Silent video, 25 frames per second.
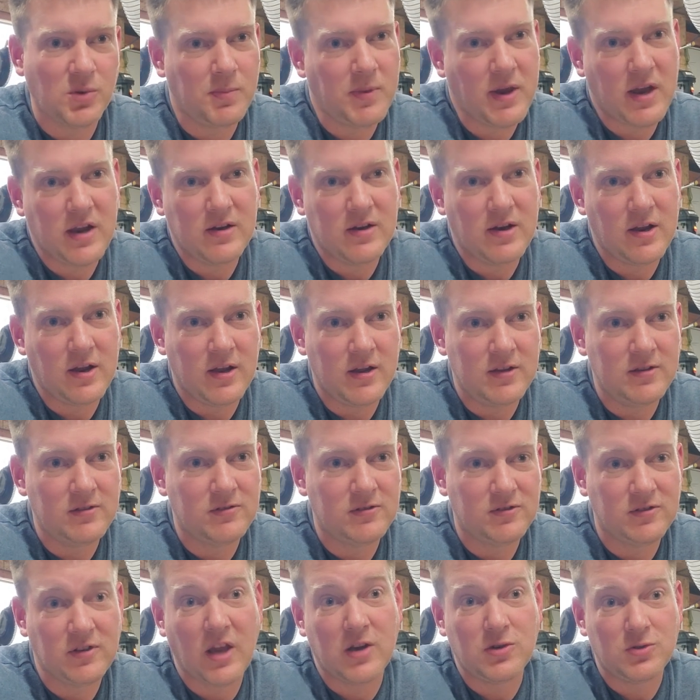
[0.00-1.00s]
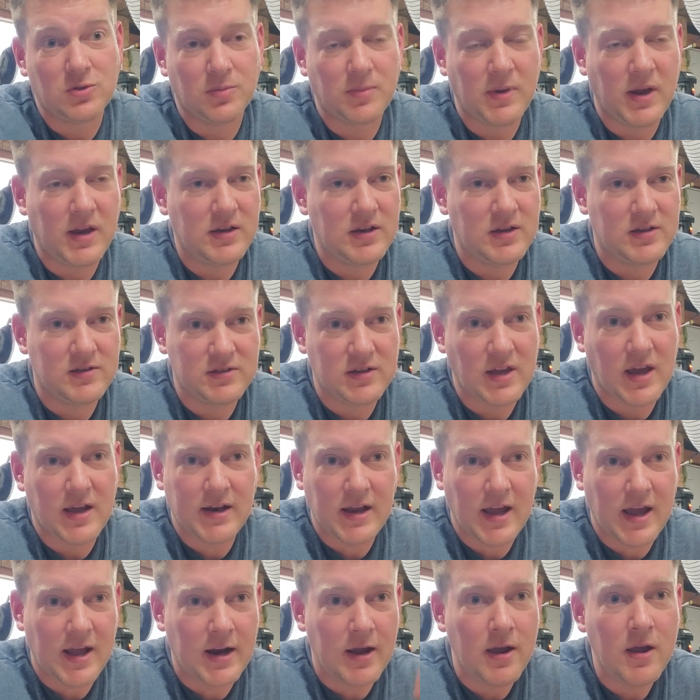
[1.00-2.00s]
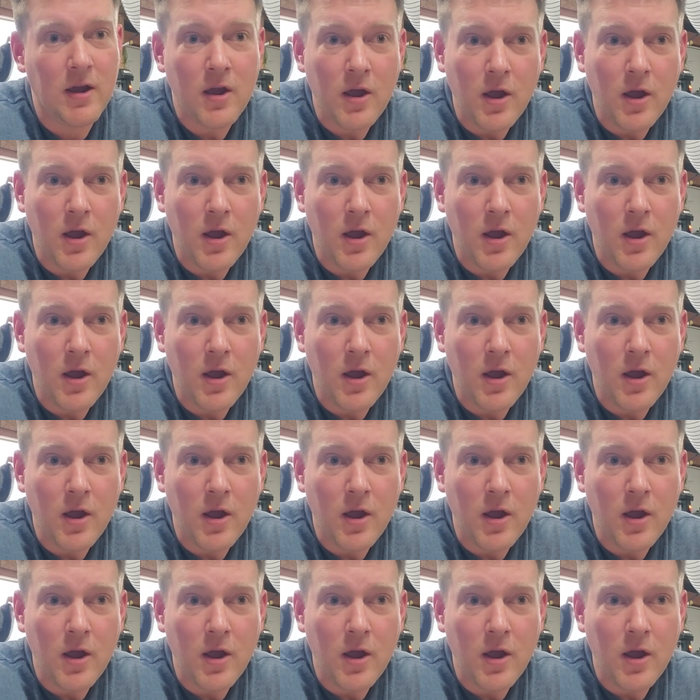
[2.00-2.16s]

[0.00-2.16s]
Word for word: maintenance, scheduled maintenance, yada, yada.